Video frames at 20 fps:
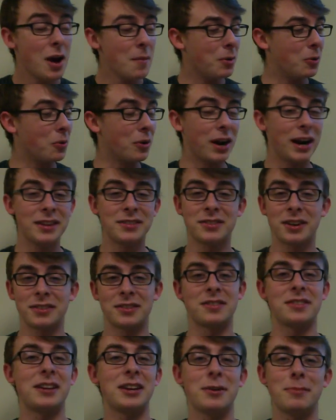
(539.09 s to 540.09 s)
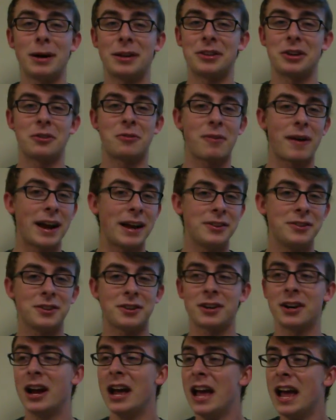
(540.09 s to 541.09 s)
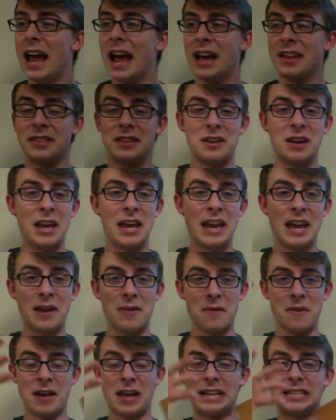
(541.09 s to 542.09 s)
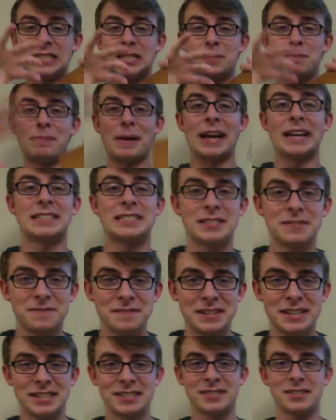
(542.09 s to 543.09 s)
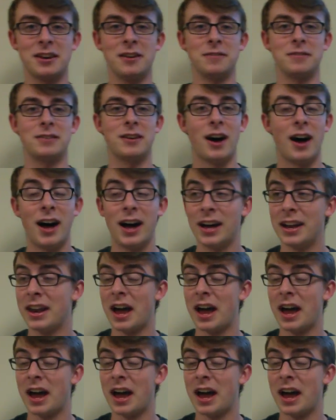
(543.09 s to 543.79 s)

but when I start to think about the grandeur and the expansiveness of God,